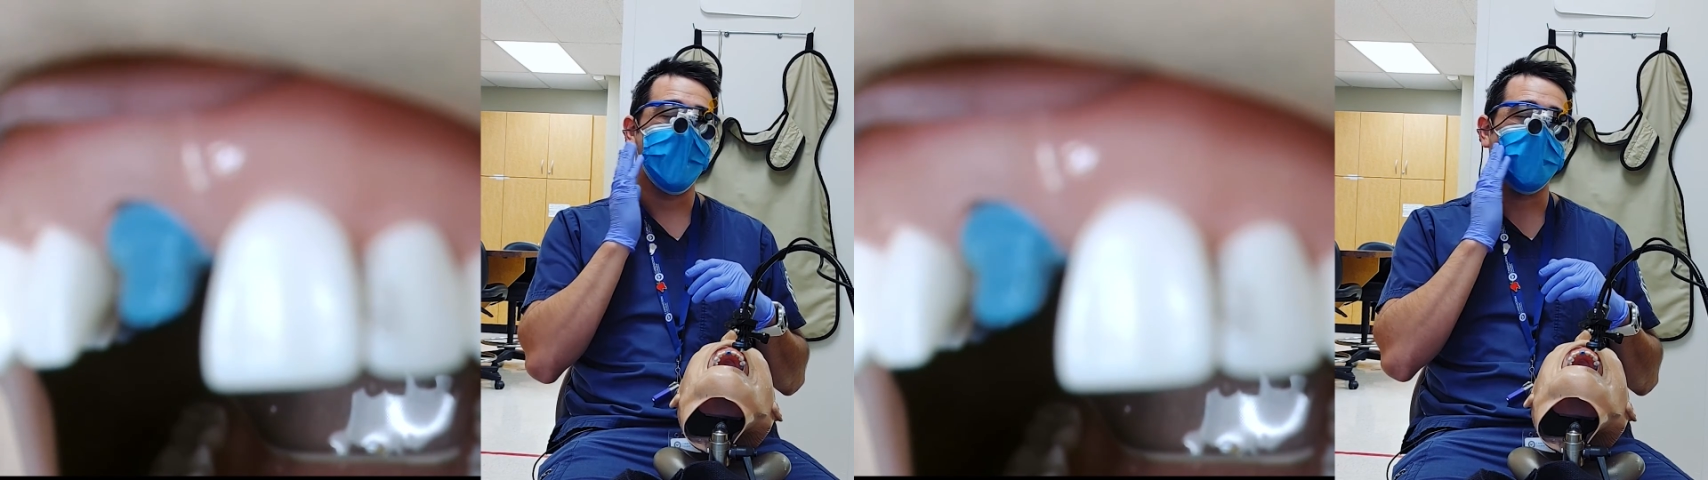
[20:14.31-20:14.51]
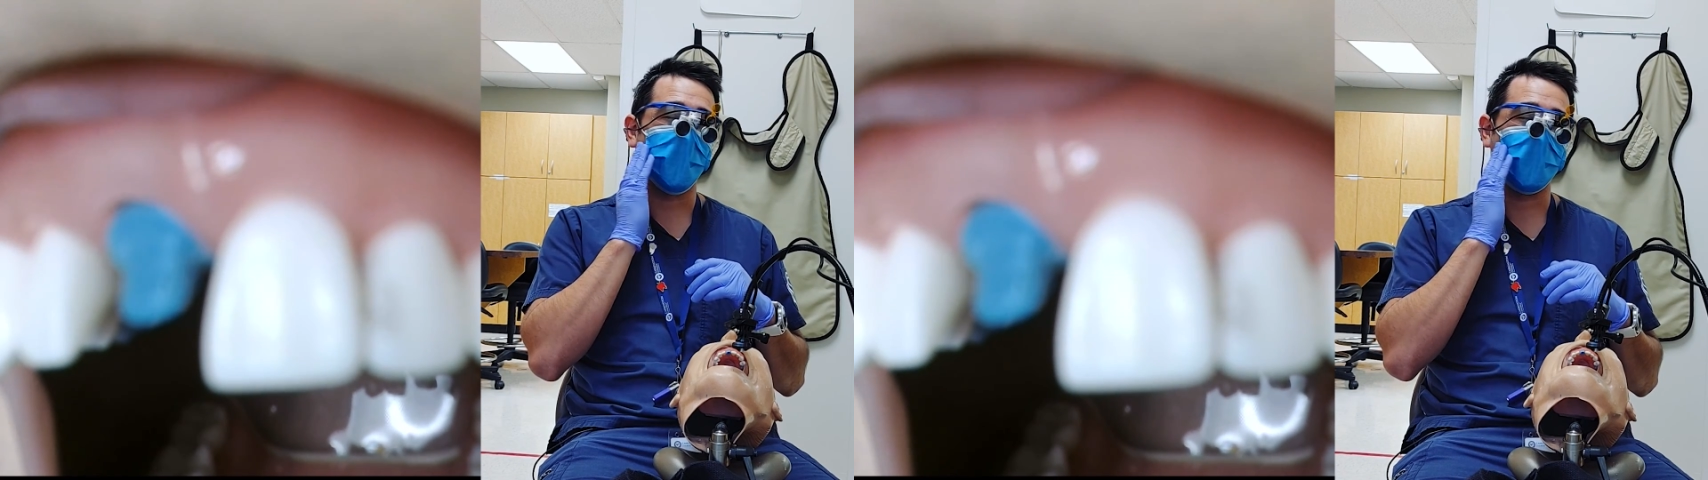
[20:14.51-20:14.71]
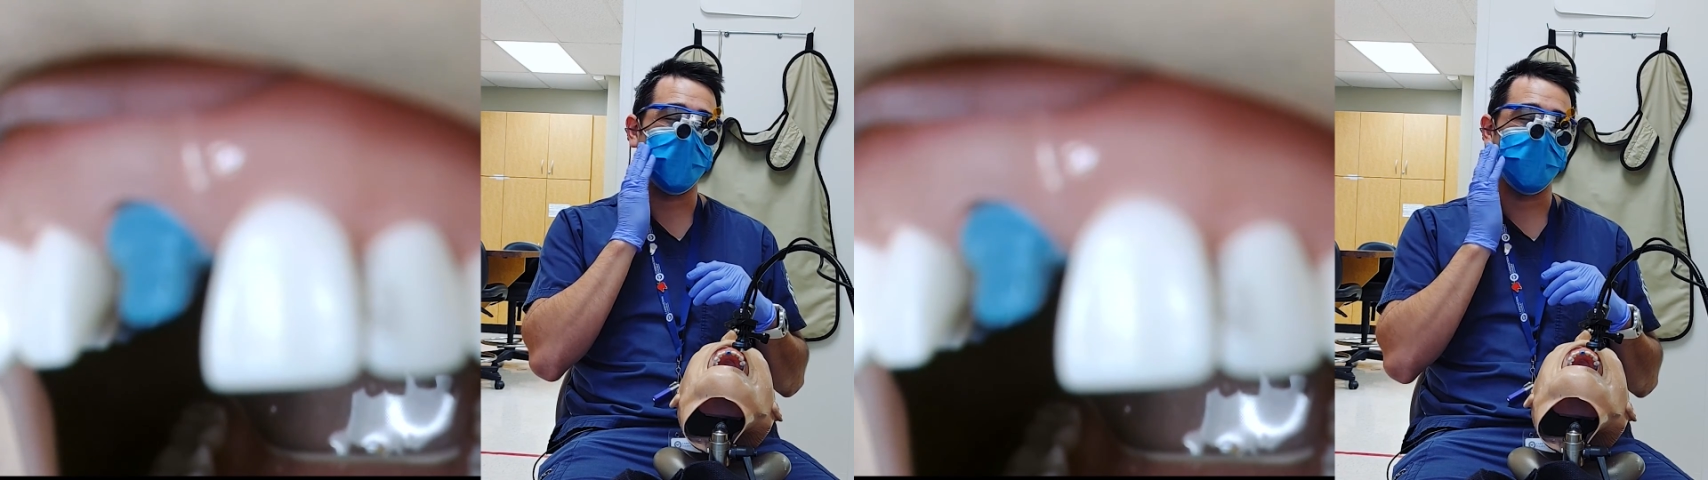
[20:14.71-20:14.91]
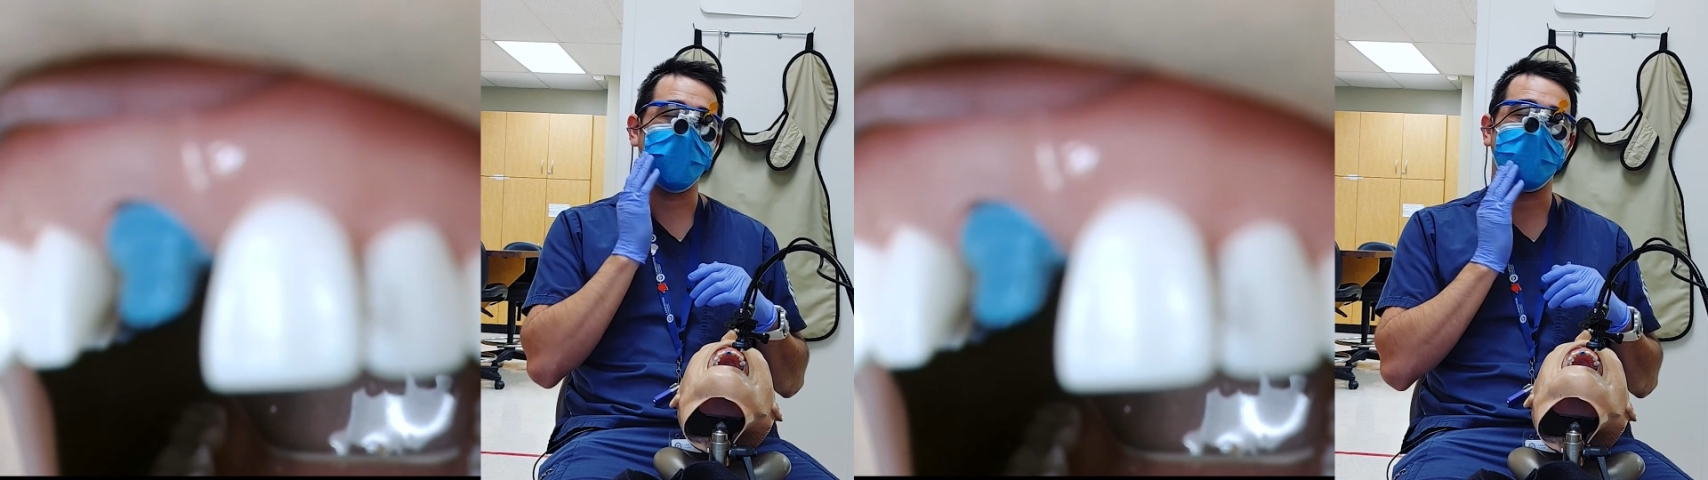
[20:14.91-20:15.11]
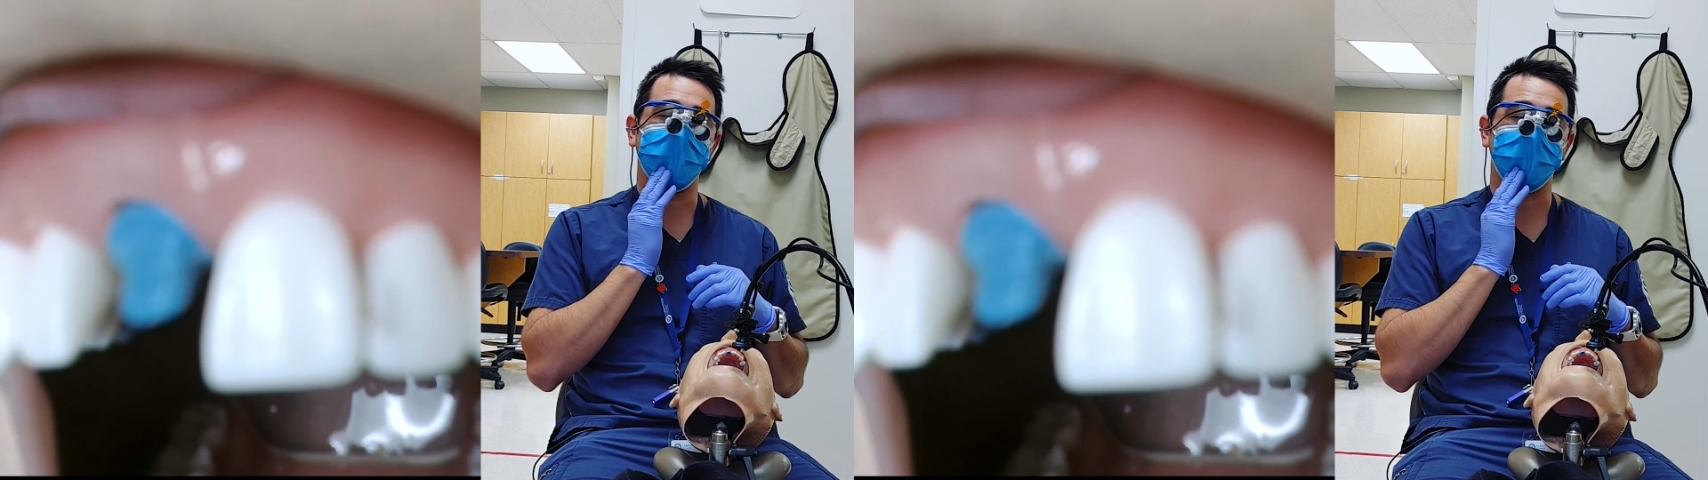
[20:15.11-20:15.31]
biting their
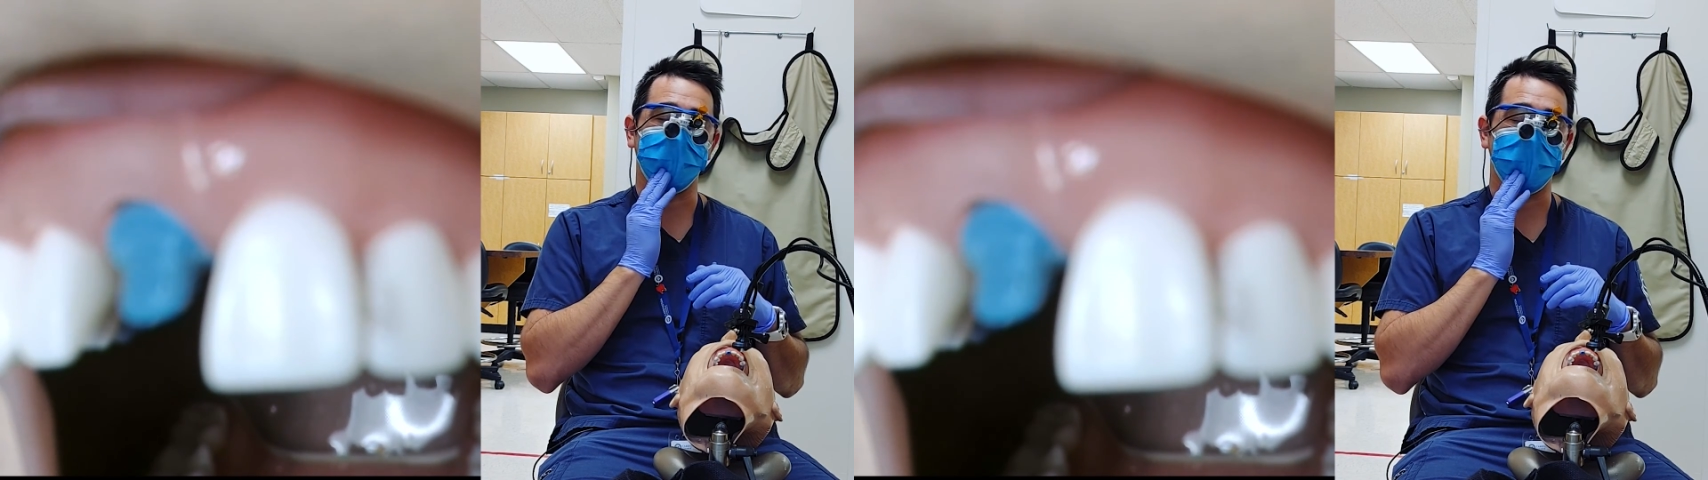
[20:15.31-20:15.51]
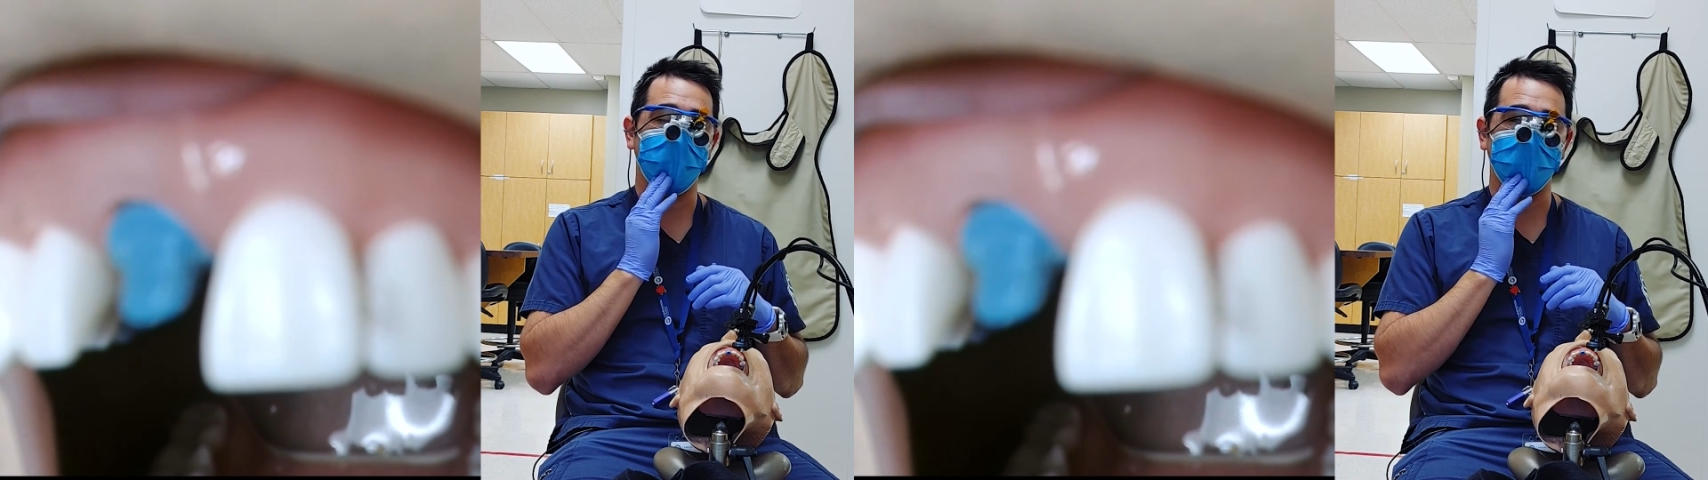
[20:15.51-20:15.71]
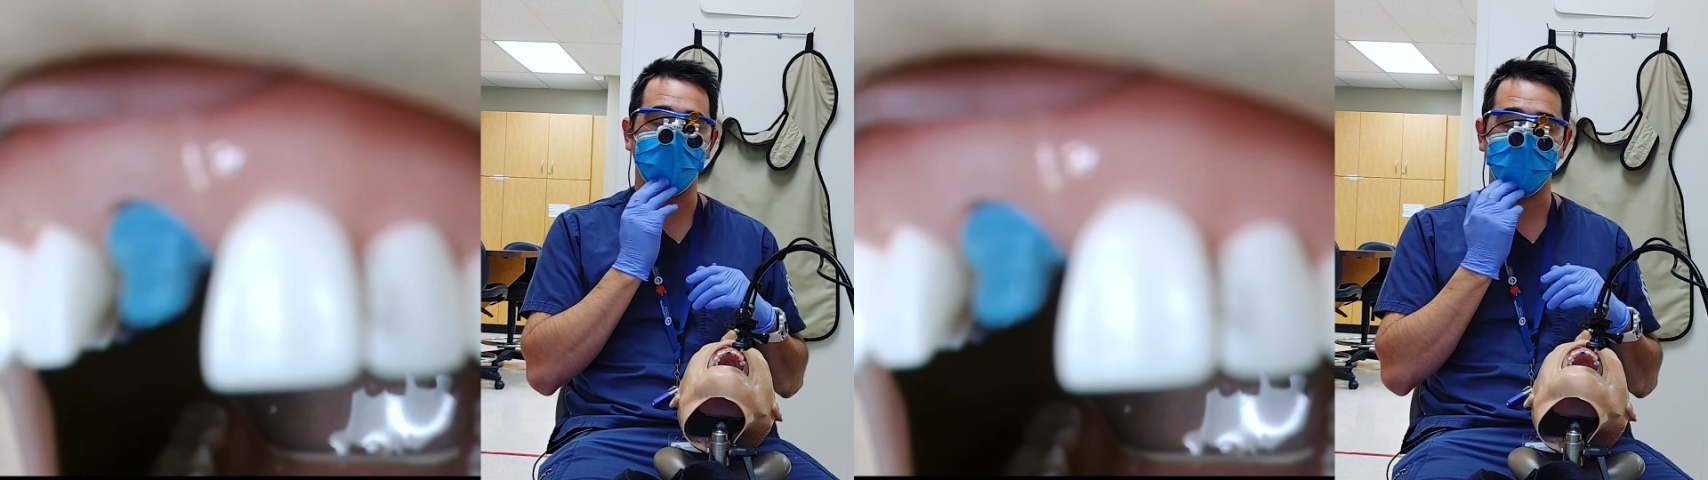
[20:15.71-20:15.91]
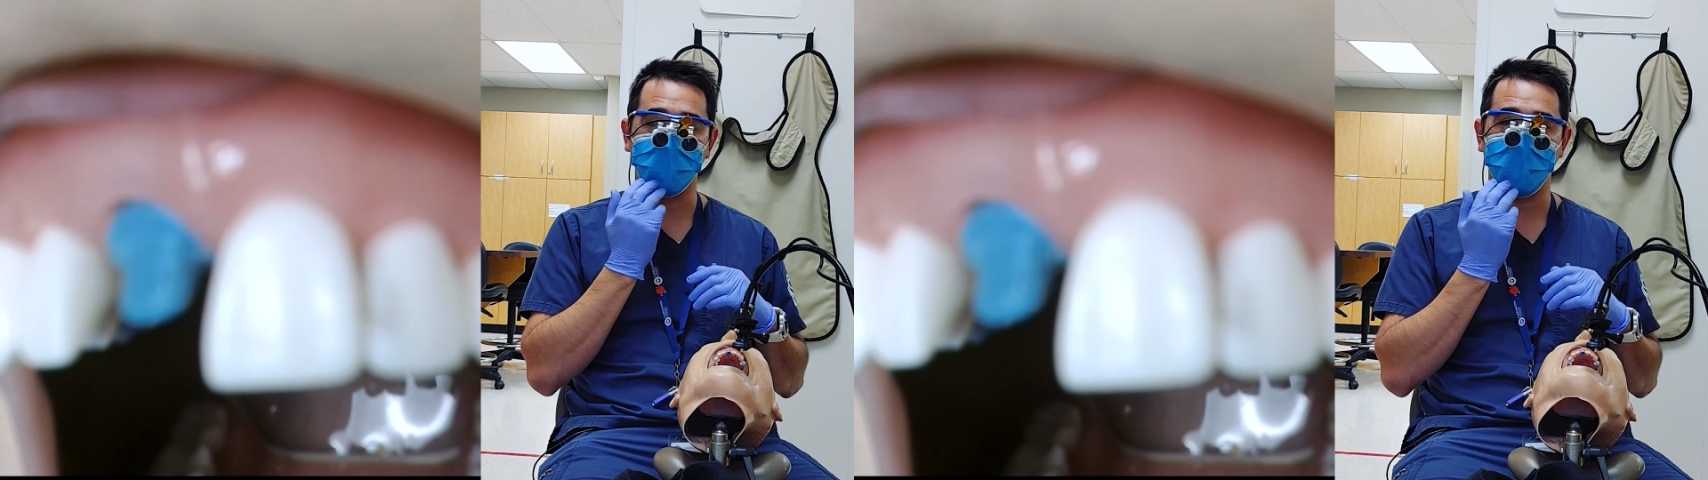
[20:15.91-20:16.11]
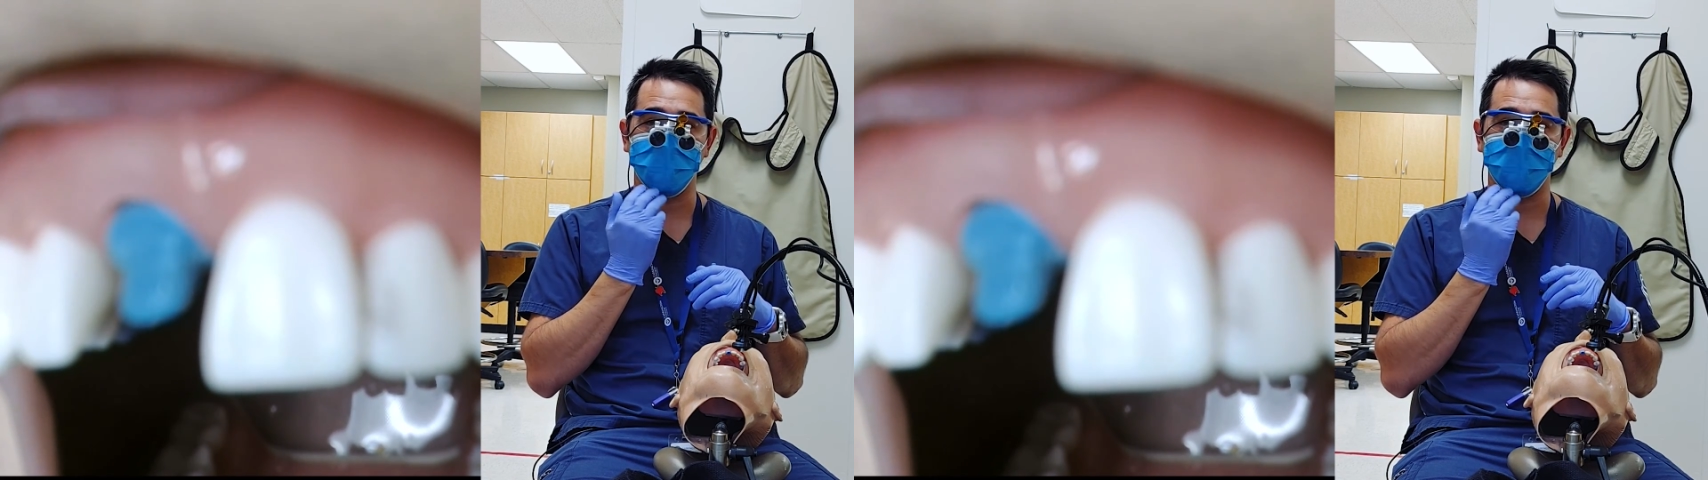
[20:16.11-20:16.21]
cheeks or tongue or lips,